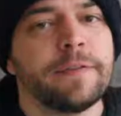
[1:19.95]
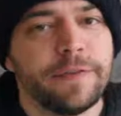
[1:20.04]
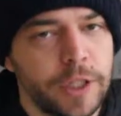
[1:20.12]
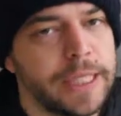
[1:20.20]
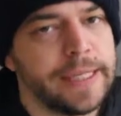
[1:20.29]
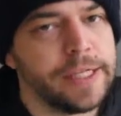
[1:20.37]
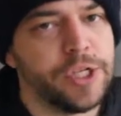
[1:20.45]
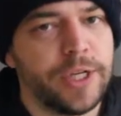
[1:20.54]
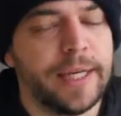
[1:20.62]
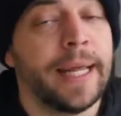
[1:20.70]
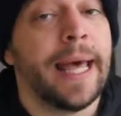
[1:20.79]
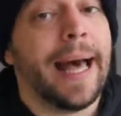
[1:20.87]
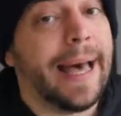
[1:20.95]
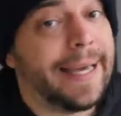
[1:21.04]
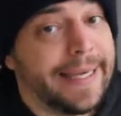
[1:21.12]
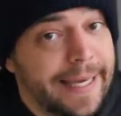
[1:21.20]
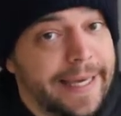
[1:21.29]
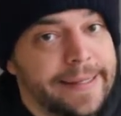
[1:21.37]
fully legit,
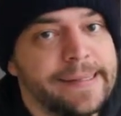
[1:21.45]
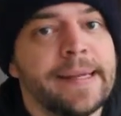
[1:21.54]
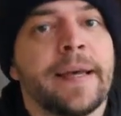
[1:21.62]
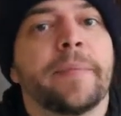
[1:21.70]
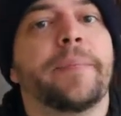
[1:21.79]
I guess,